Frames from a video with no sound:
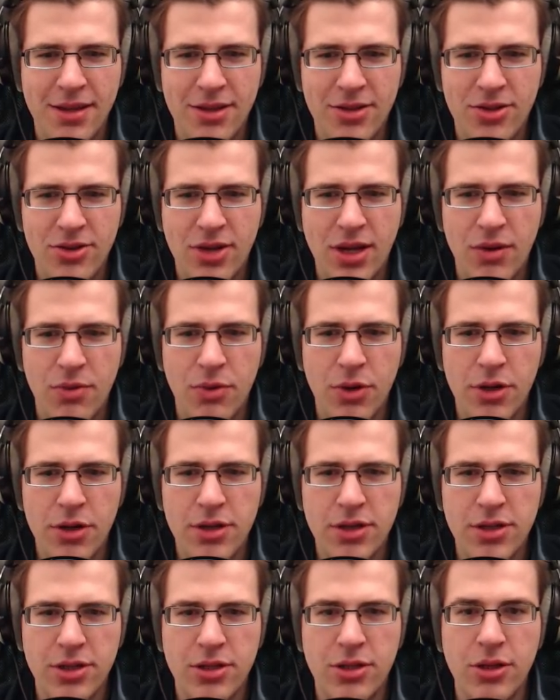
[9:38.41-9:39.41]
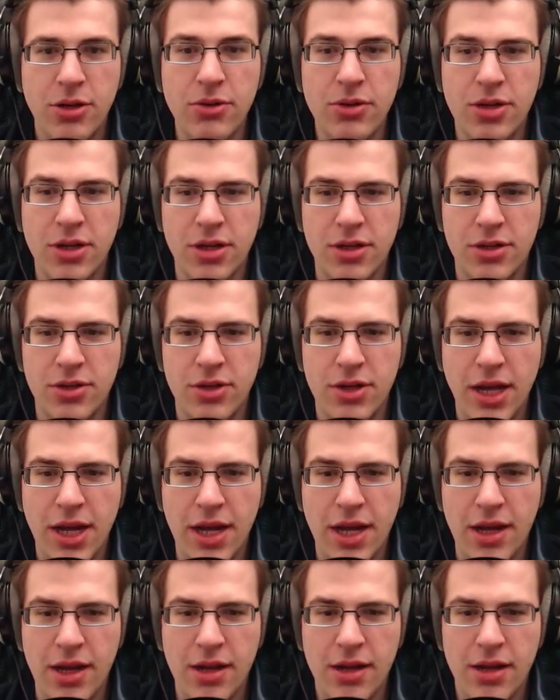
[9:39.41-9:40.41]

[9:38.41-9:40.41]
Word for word: You can work as a tutor today.